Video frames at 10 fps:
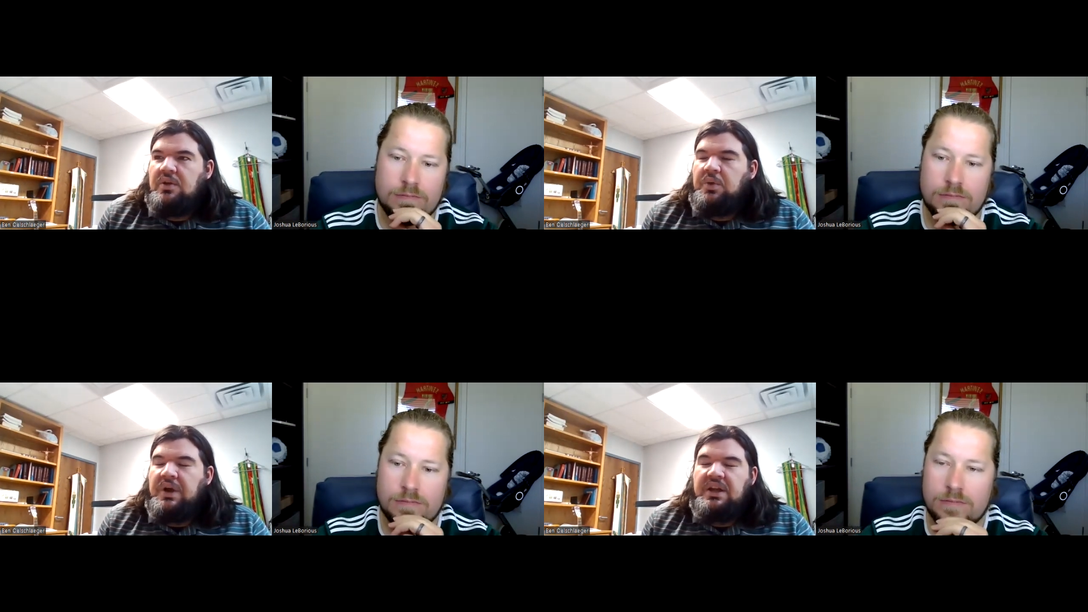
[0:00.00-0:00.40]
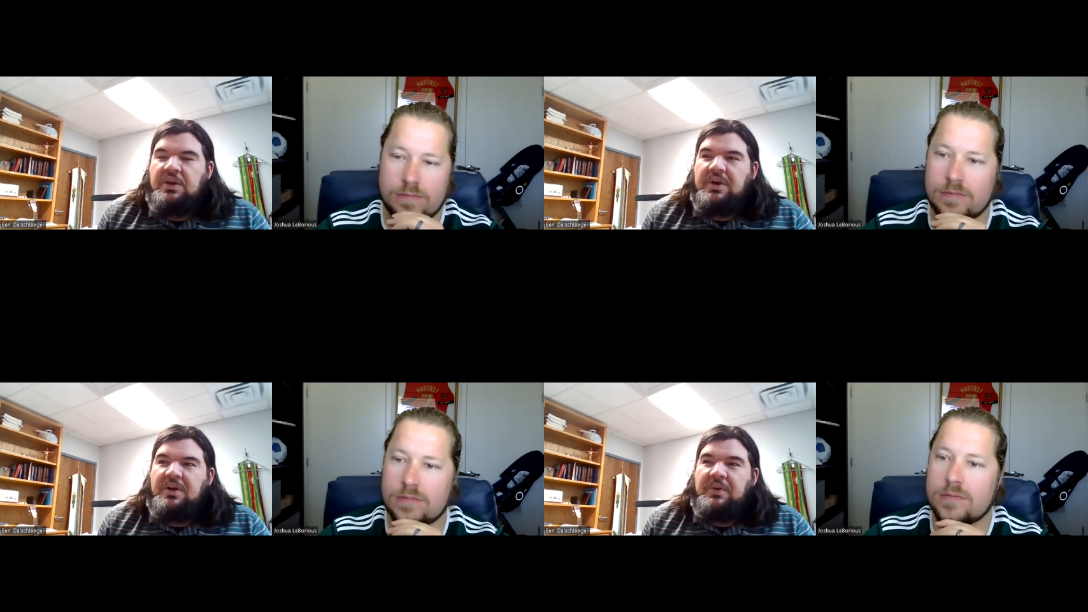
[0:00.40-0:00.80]
Speaker 1: when
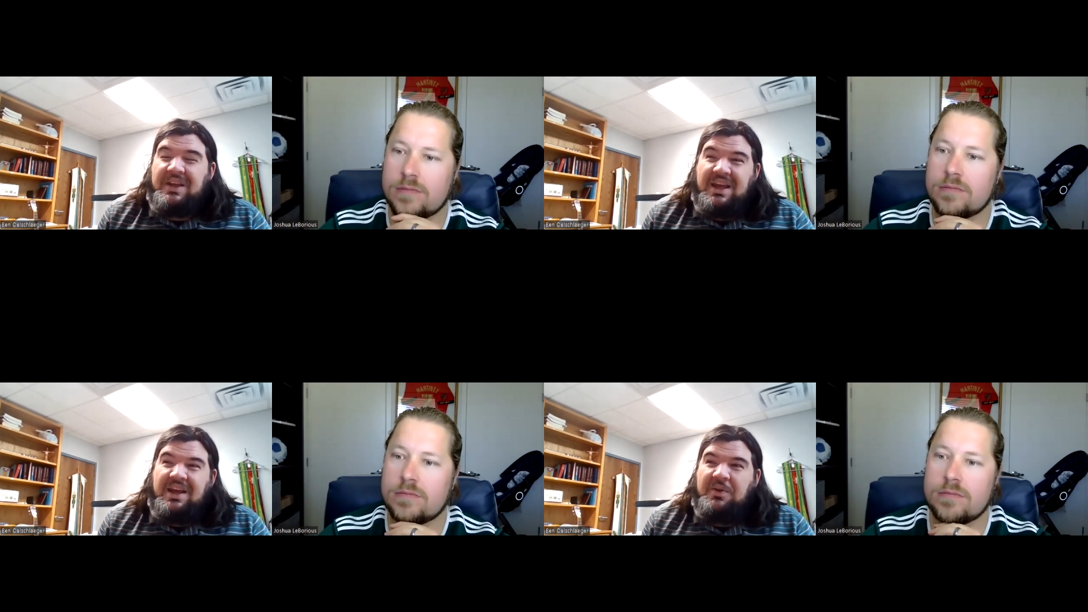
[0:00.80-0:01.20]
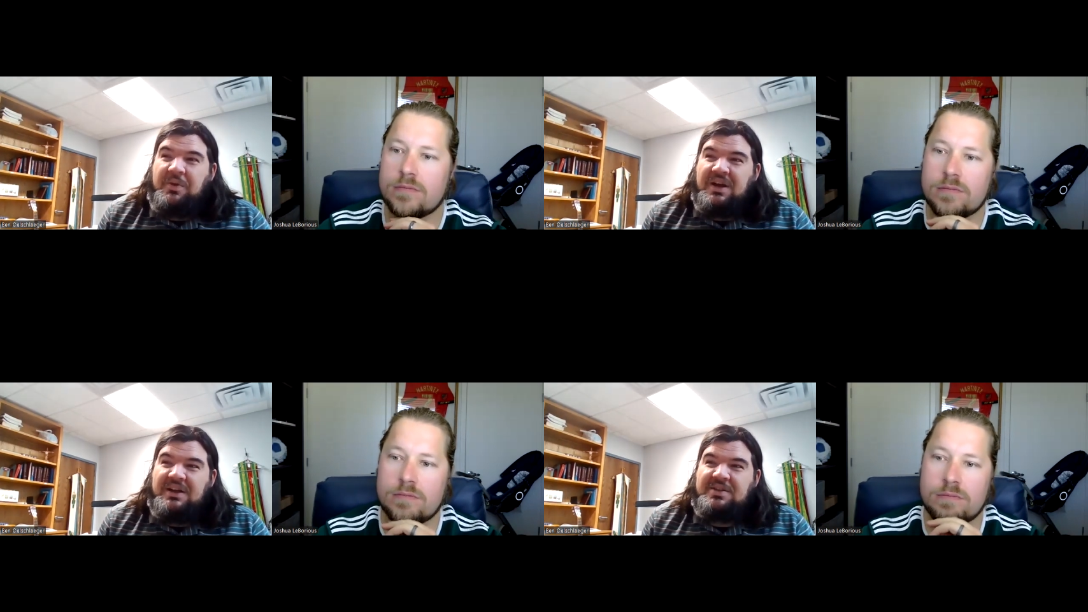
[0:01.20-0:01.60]
and where we can,
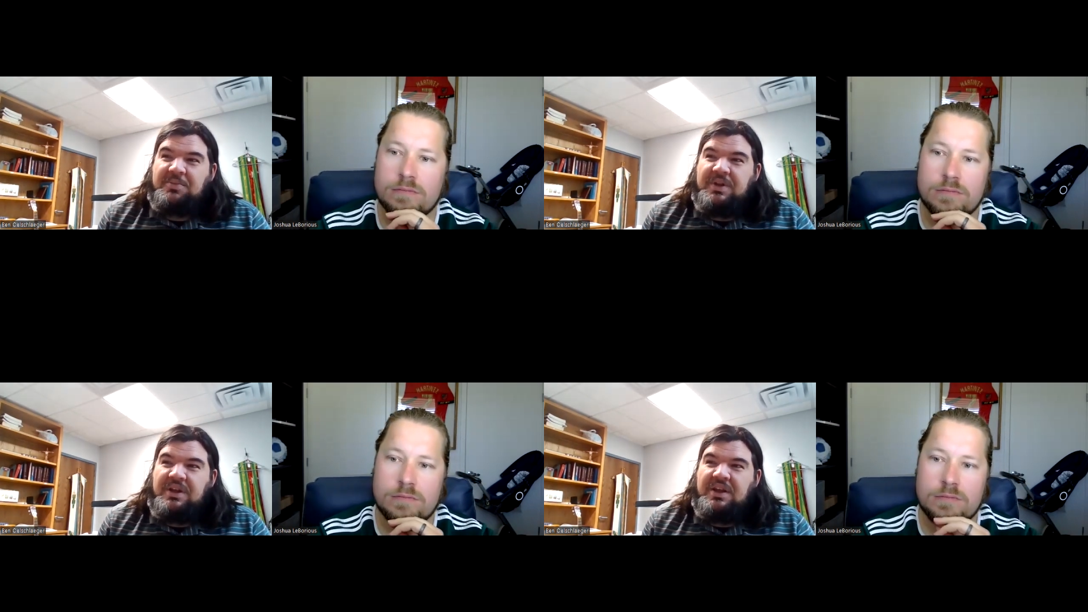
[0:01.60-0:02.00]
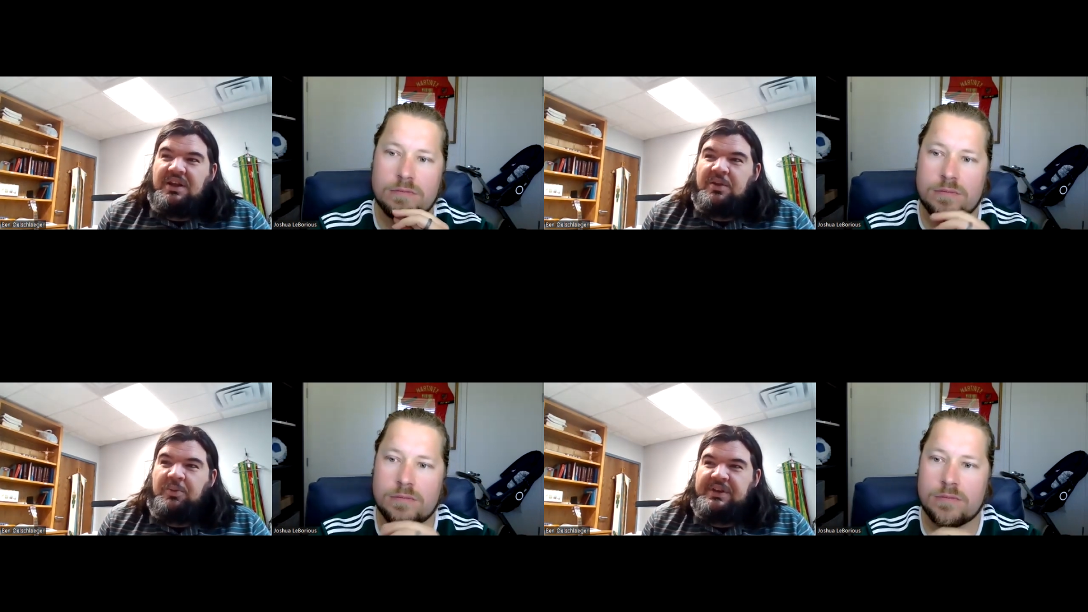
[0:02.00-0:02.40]
we ought to
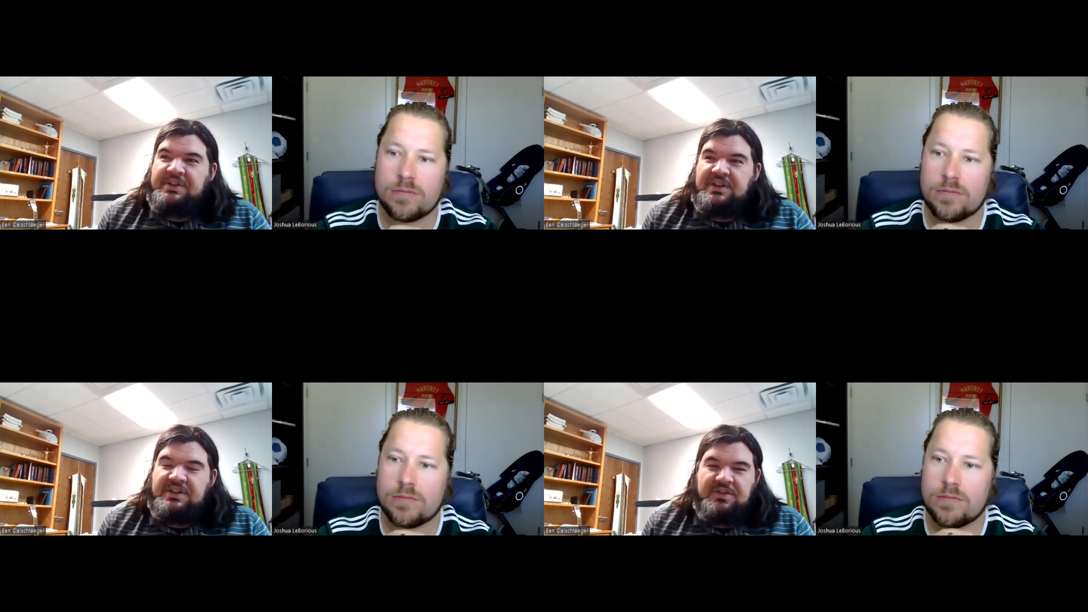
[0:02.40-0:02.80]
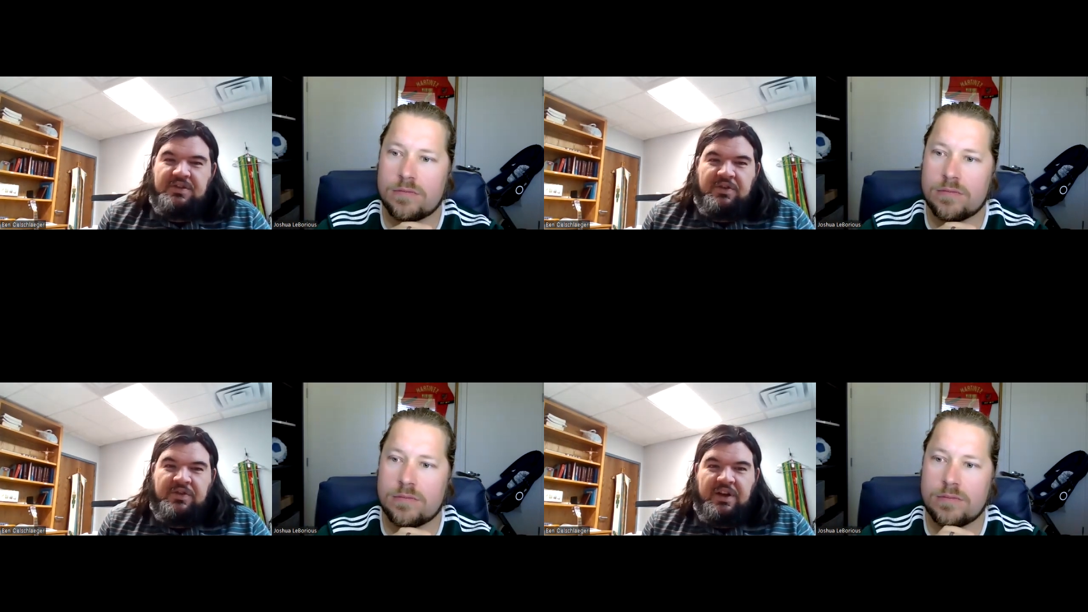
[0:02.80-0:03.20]
be in the business
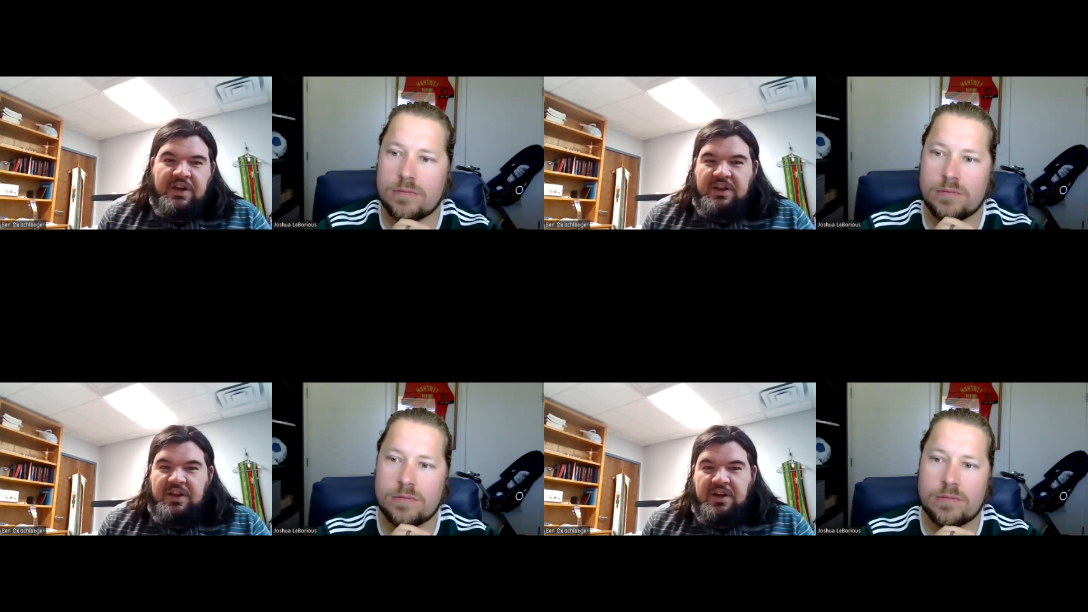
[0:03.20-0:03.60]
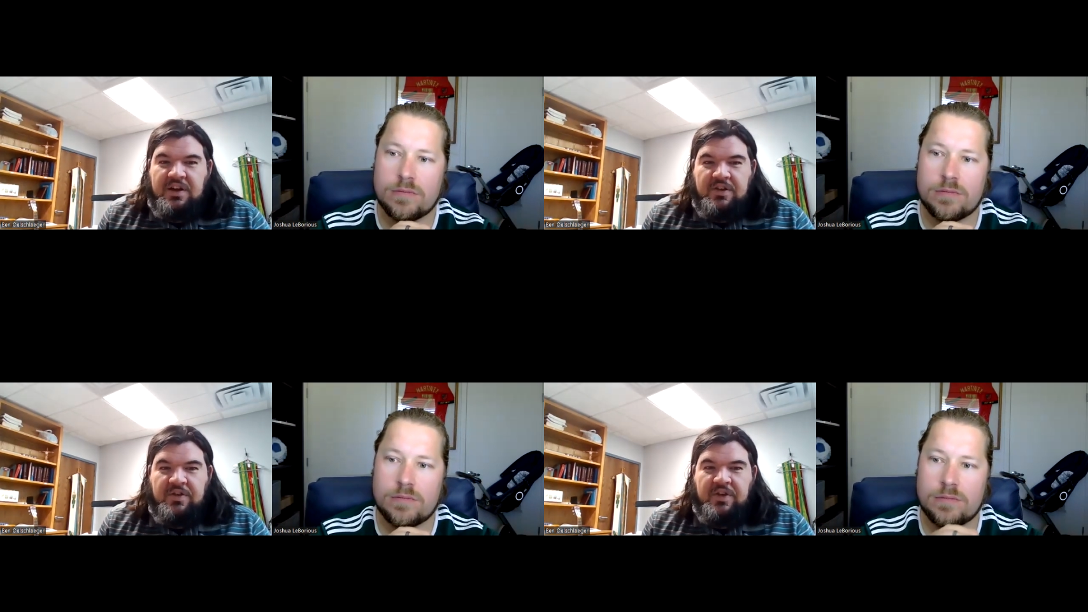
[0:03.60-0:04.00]
of defending the
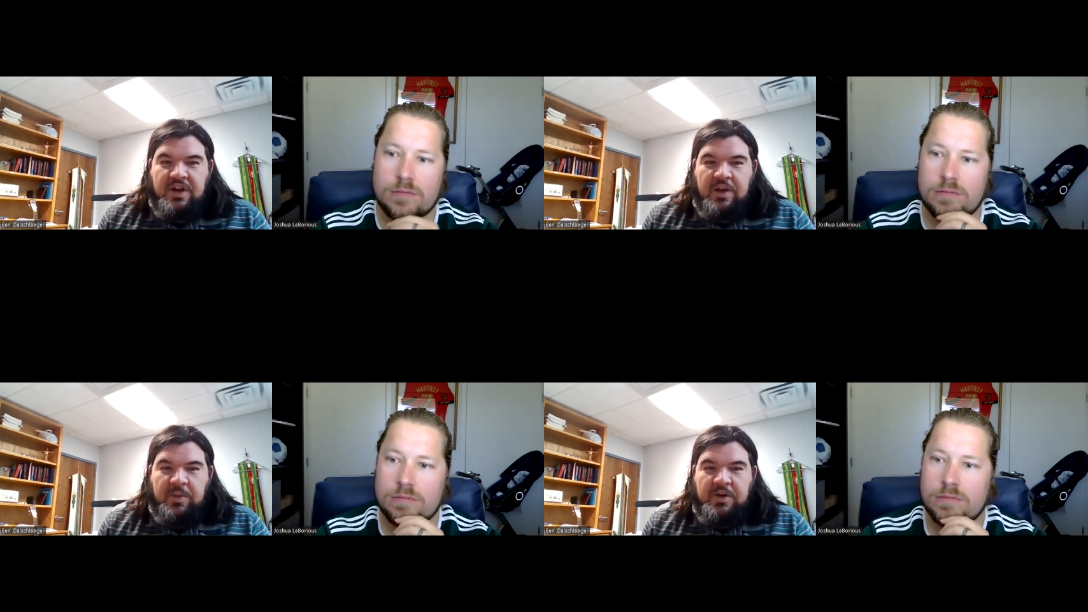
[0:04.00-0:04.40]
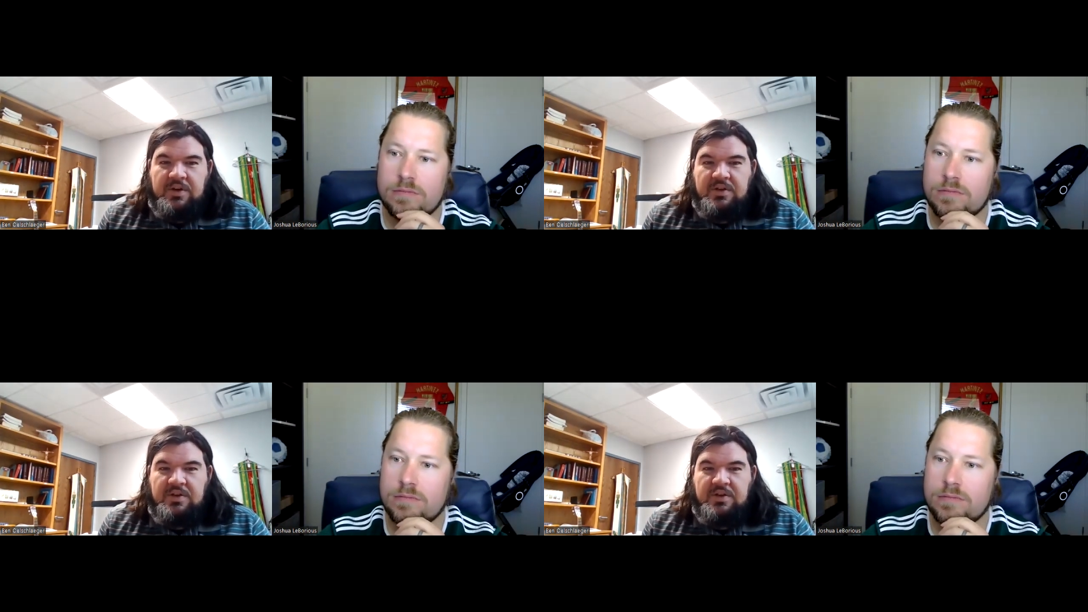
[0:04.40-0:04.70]
honor of our neighbor.